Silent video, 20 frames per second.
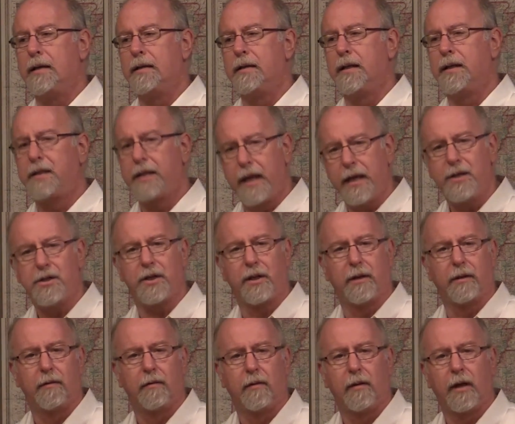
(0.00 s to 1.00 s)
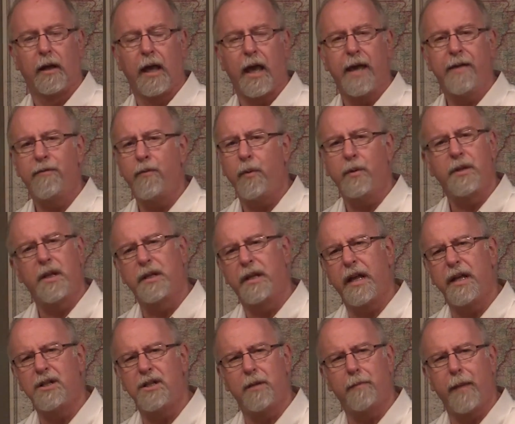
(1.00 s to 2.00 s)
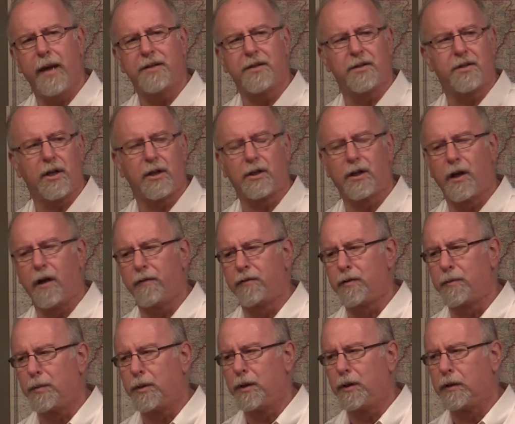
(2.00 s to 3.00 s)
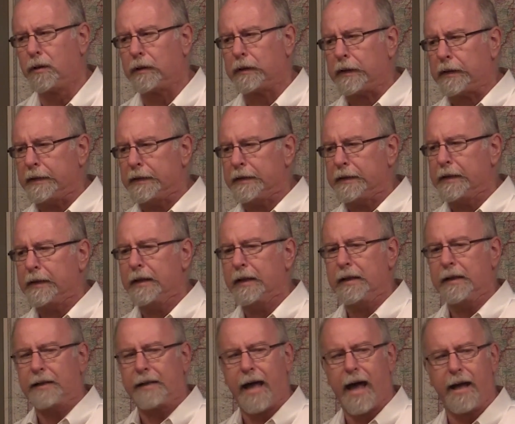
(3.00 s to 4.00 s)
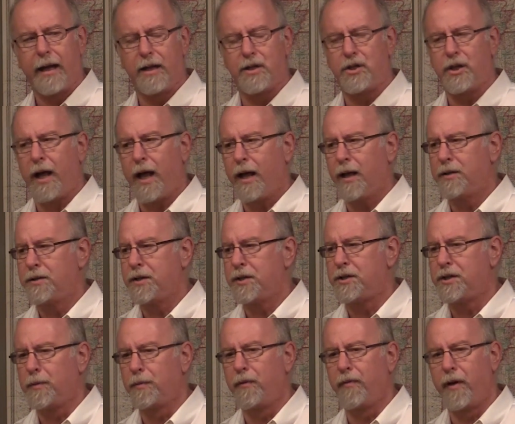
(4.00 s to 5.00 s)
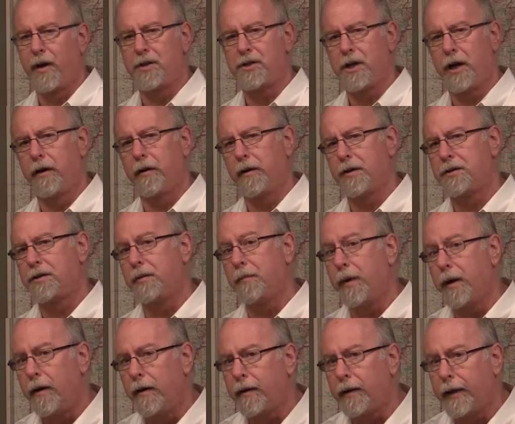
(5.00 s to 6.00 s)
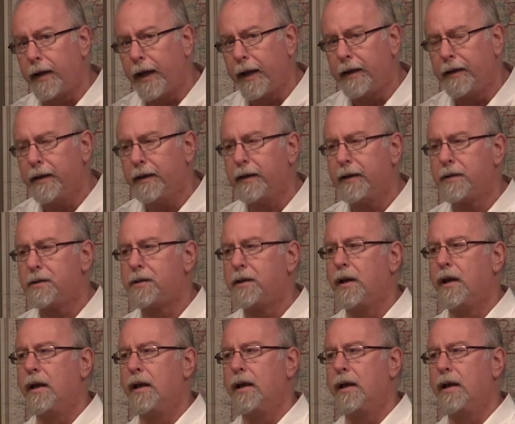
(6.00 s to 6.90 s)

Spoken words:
the teaching. Even when the teaching makes us uncomfortable or kind of challenges some of our cherished American ideas,